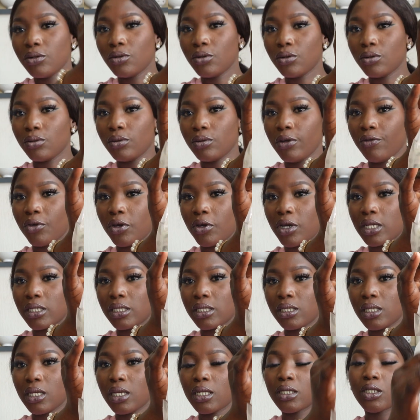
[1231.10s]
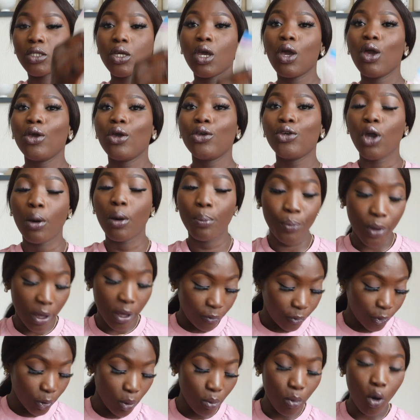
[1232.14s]
know if you can see it, your
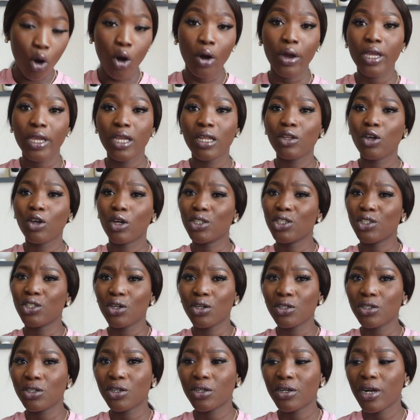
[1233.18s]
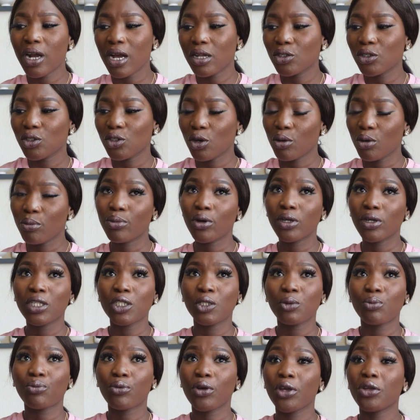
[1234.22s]
perfume oil, your deodorant, your body
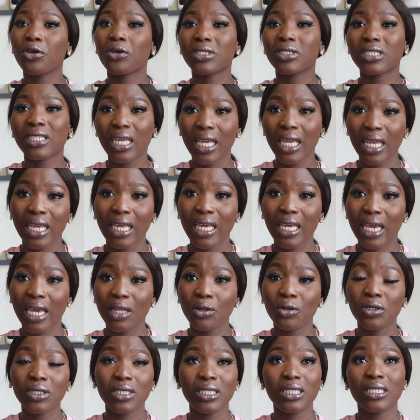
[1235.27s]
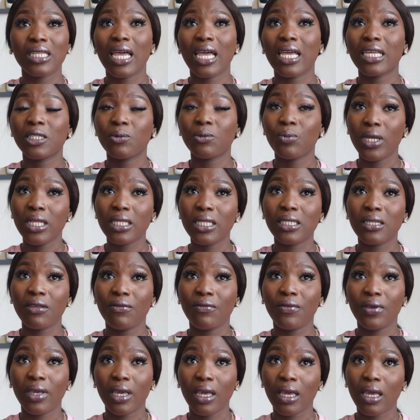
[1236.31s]
spray, your skincare. Those things are
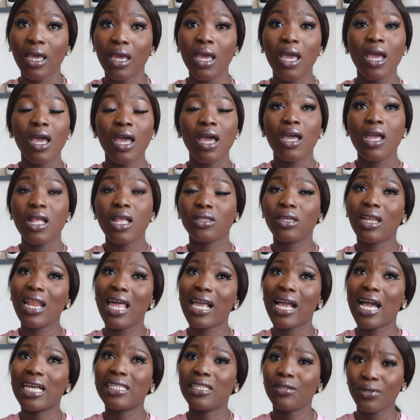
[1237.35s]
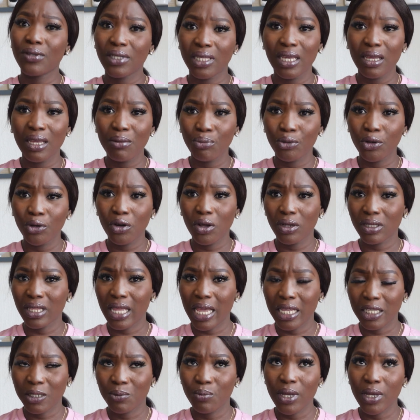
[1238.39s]
expensive here. It's not like as if skin products
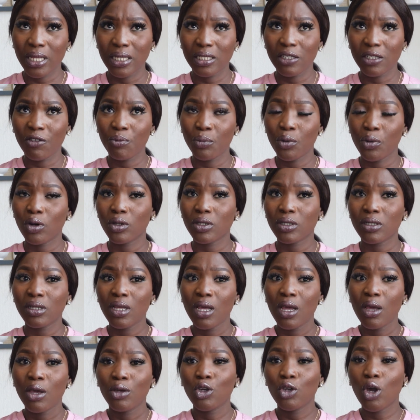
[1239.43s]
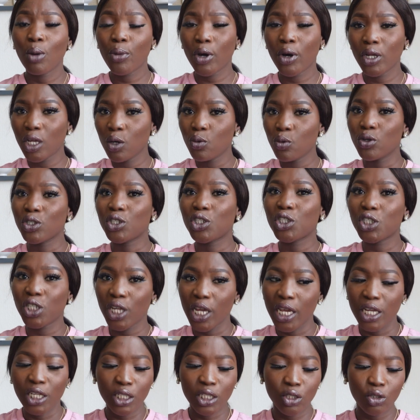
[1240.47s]
are expensive, but your body will
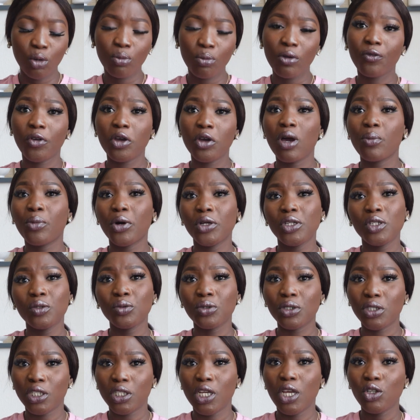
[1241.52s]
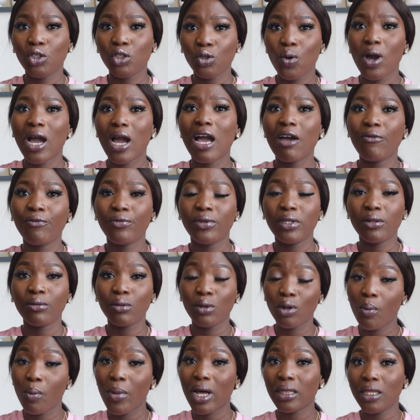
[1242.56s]
change. So before your body will change, you will have the
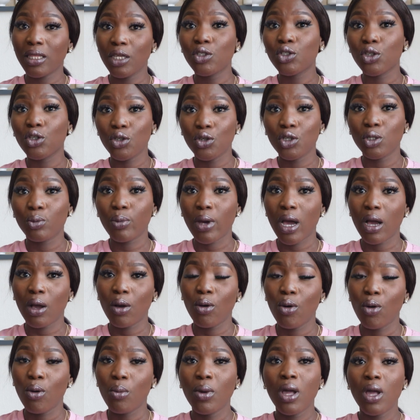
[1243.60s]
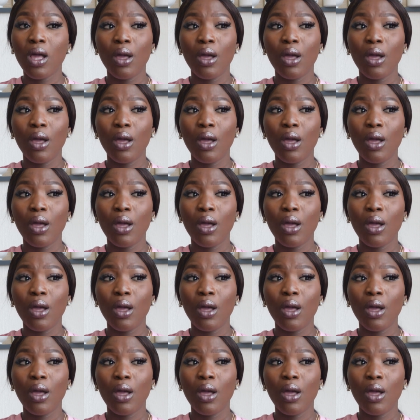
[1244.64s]
normal things you use back home,